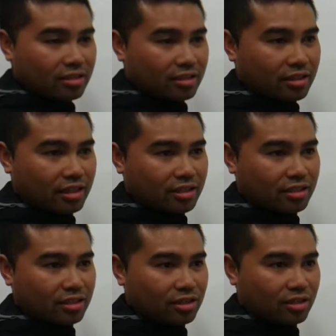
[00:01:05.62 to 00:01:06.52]

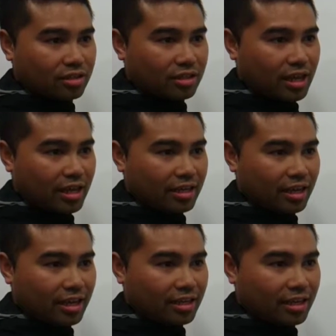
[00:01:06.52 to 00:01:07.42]
This looks like
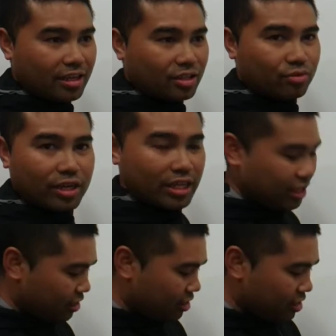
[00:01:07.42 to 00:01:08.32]
it is
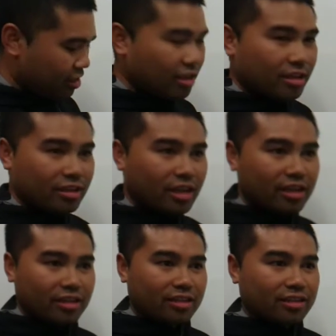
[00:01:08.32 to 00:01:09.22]
reading
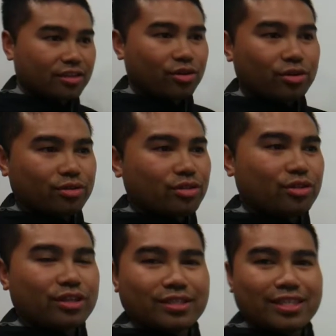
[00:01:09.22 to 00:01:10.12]
good. Cool. So
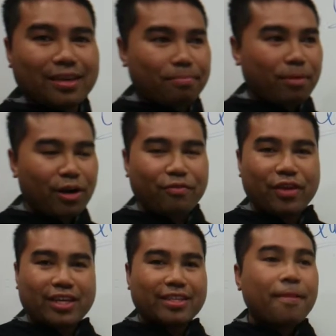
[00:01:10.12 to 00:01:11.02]
you can see.
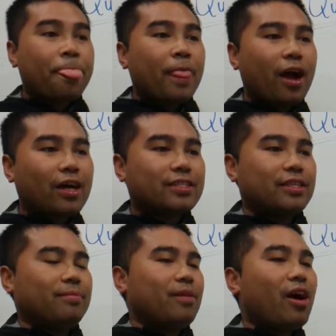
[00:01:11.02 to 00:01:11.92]
Perfect.
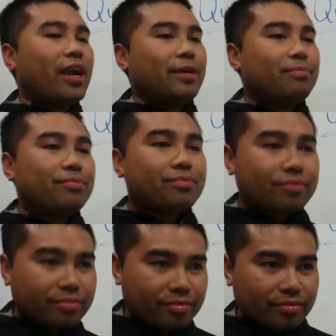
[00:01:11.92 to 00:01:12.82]
Awesome. All right.
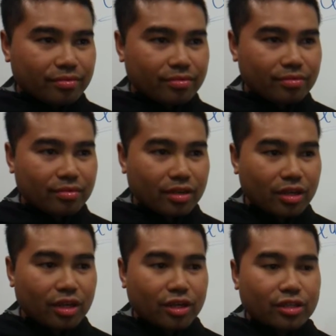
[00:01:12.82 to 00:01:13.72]

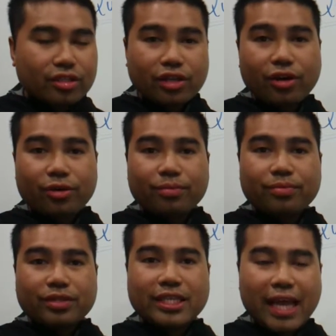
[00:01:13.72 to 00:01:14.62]
So
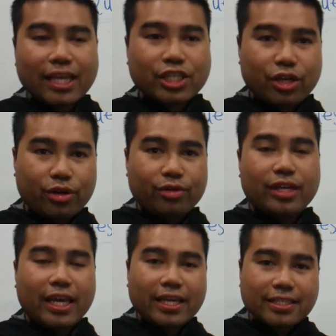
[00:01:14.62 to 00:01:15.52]
today's show
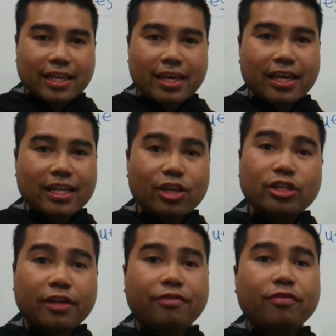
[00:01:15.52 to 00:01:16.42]
is a little
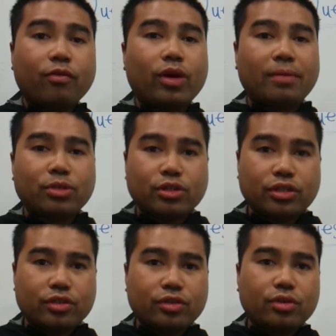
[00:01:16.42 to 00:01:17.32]
different from what I'm used
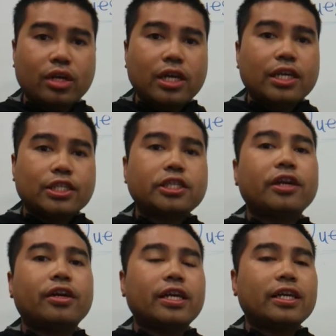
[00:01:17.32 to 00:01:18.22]
to
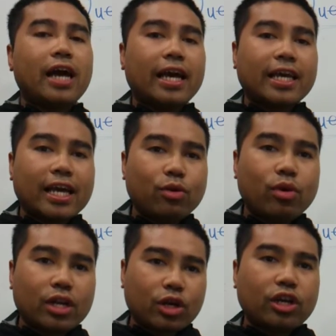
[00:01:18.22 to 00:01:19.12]
sharing. I kind of
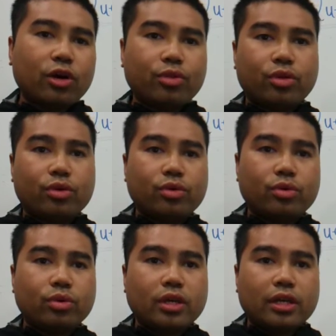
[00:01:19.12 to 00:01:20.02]
want to go through